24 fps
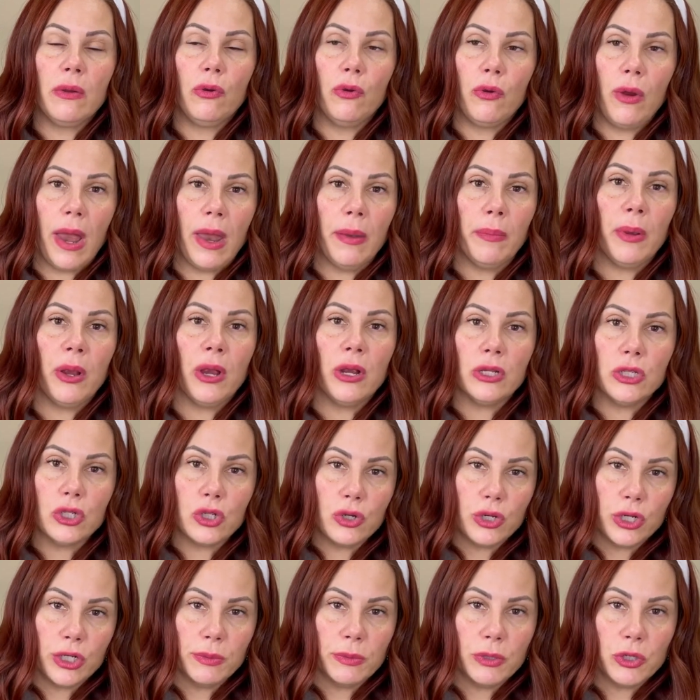grandparents'
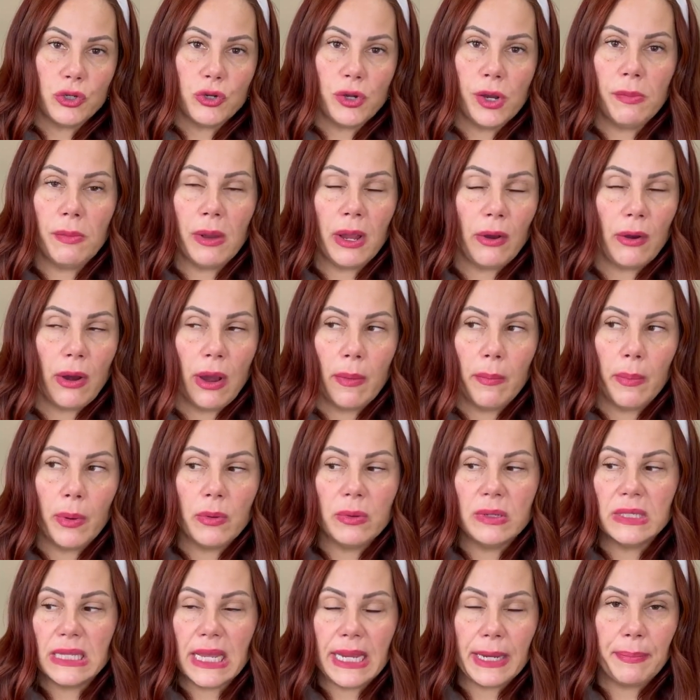Christmas tree, and my grandpa
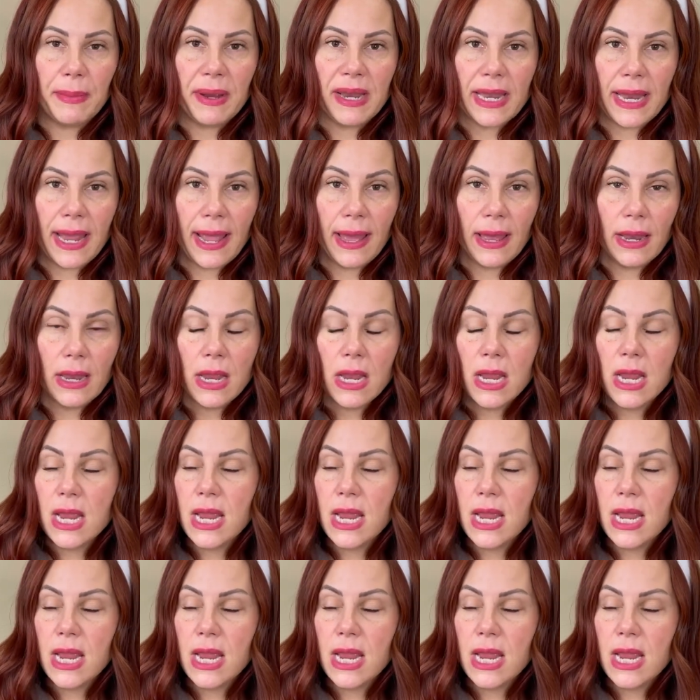was like my dad.